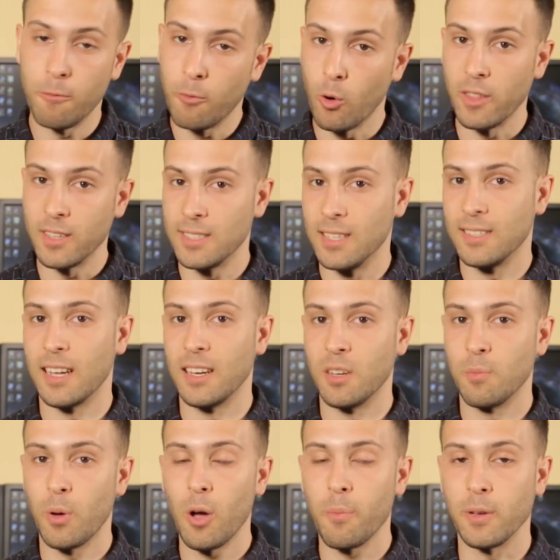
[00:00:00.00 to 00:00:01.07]
for this
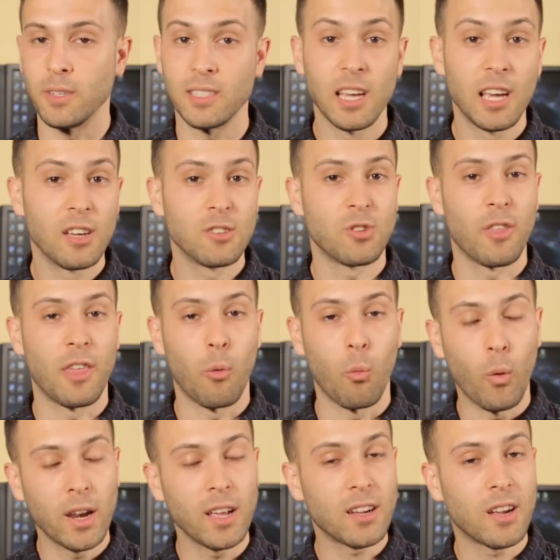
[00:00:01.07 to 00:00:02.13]
intended purpose so that
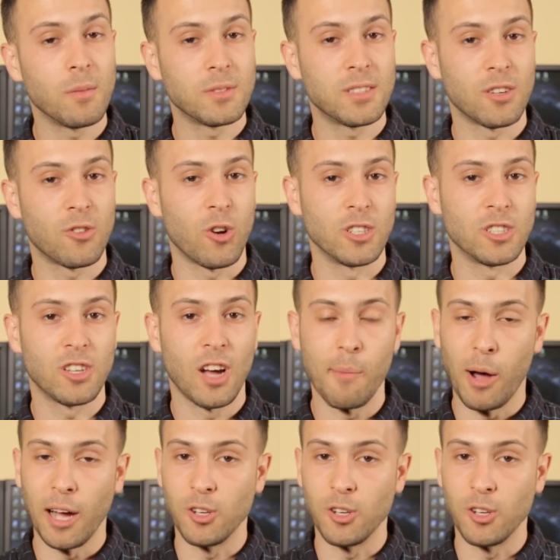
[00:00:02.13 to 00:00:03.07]
when it comes to crunch time,